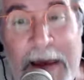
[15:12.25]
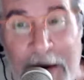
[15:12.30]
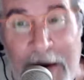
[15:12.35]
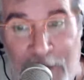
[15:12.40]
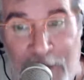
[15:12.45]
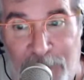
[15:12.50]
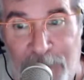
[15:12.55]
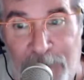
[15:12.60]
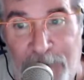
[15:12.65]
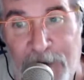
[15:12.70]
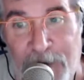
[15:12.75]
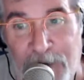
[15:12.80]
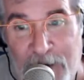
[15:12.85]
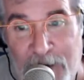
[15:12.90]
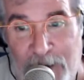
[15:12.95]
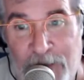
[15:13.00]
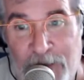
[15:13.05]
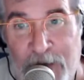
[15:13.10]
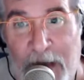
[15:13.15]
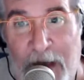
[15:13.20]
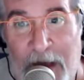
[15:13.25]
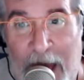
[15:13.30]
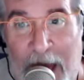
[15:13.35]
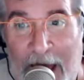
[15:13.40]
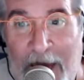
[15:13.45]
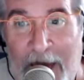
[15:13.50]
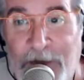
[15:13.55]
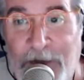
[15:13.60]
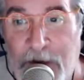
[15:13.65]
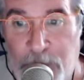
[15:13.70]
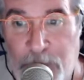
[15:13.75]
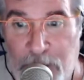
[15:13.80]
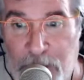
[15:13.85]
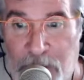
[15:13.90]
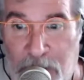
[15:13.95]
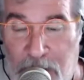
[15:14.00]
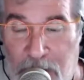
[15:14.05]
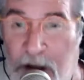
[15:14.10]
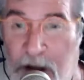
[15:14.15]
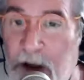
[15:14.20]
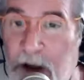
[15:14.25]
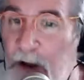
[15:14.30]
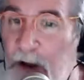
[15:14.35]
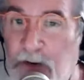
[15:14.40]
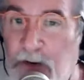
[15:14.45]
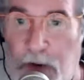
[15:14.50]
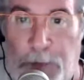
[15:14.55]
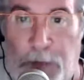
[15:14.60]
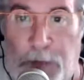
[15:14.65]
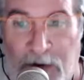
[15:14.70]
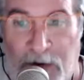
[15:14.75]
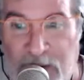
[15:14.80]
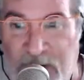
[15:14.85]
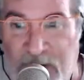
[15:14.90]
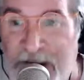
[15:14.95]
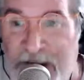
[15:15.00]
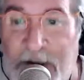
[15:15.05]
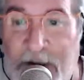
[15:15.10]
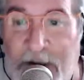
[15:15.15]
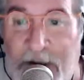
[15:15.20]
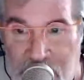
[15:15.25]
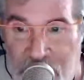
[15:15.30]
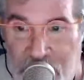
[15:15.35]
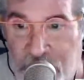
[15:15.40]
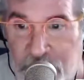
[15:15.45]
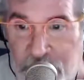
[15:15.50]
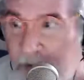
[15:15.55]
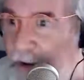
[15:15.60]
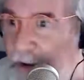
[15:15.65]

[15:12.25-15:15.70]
if Tesla had the ability to put 10 of these